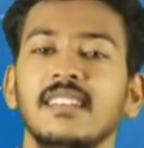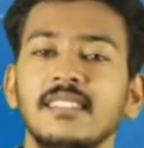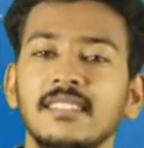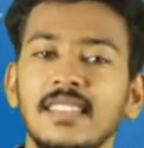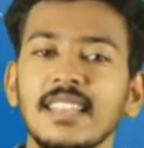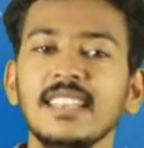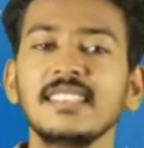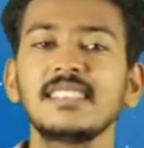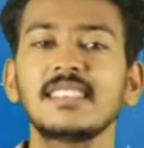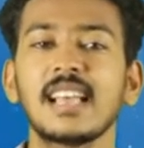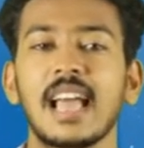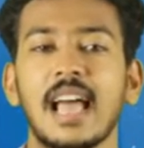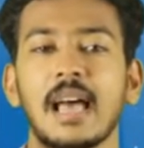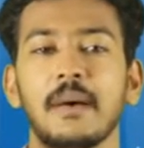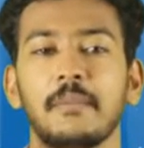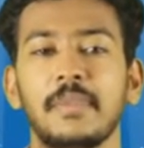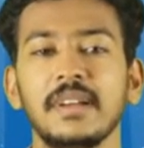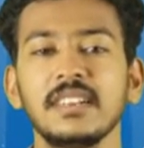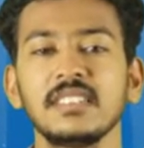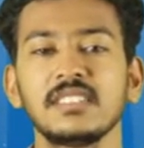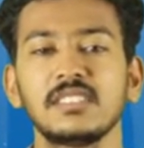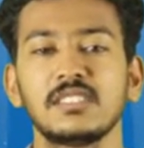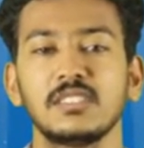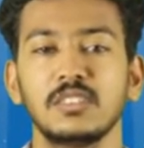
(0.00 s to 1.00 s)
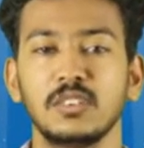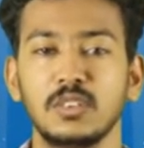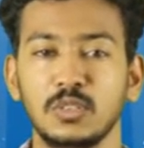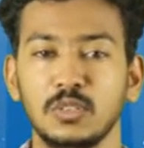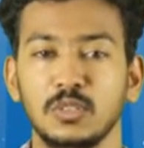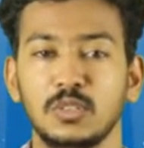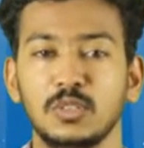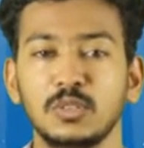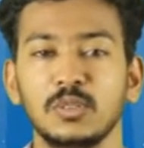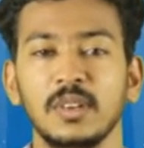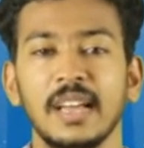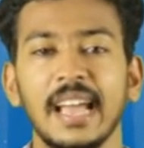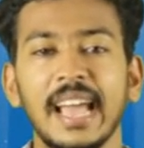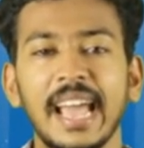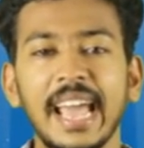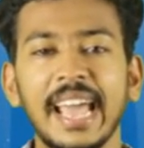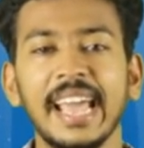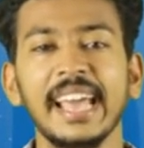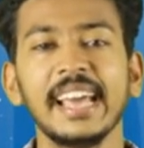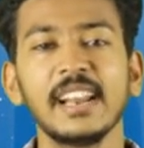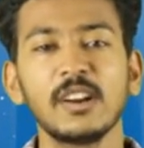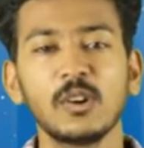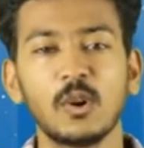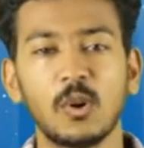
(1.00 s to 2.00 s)
This happens due to
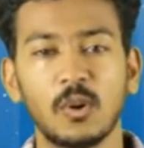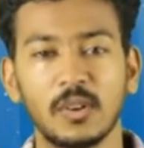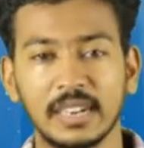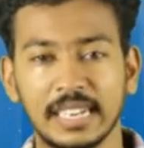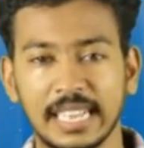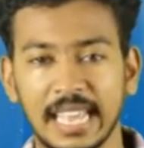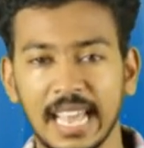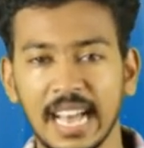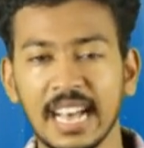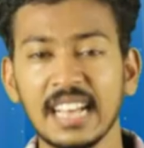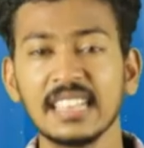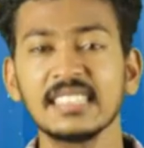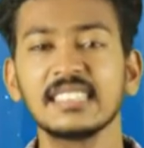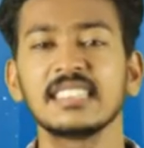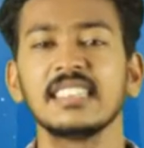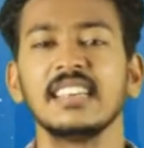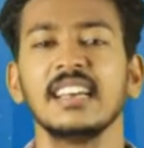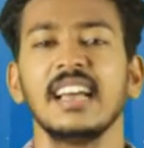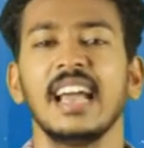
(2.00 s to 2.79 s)
air on gas